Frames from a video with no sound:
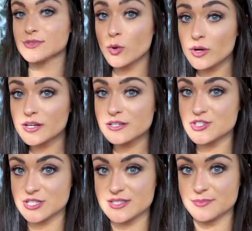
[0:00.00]
Or
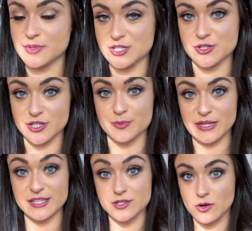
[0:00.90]
just be sure that your
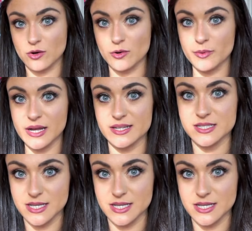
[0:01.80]
pig is always